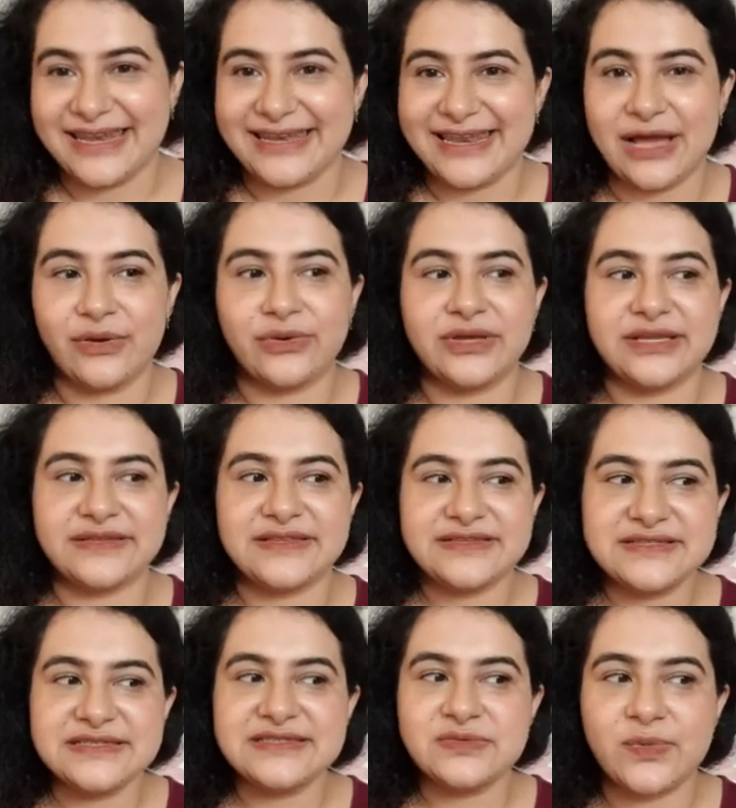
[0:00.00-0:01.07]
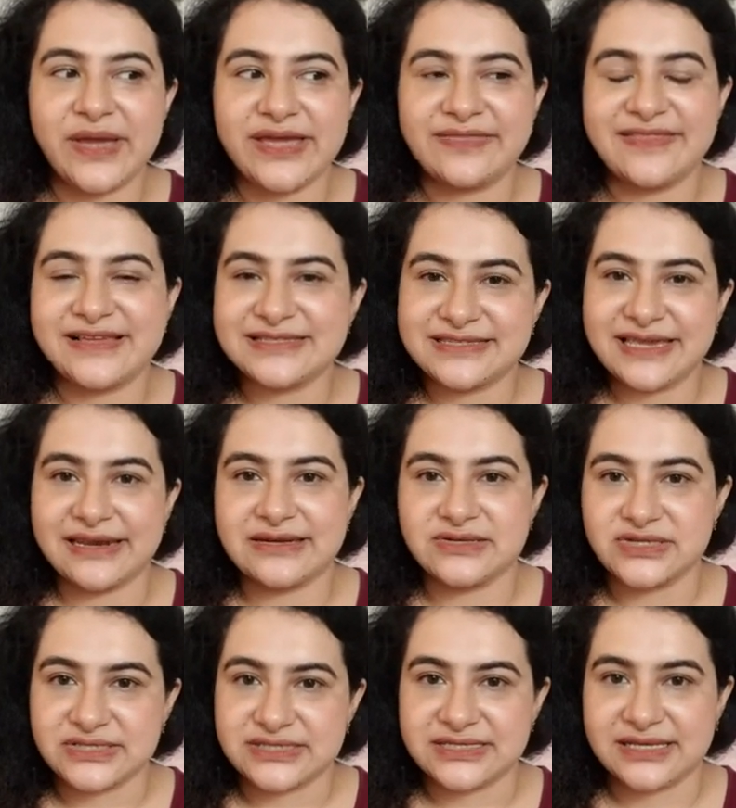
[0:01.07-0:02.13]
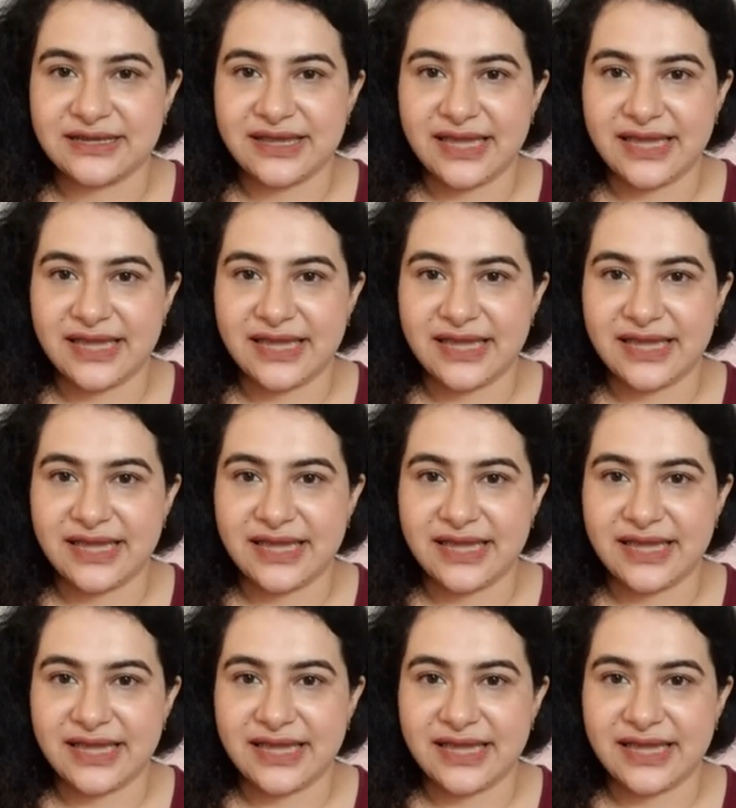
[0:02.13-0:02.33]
Now, this is where things get interesting,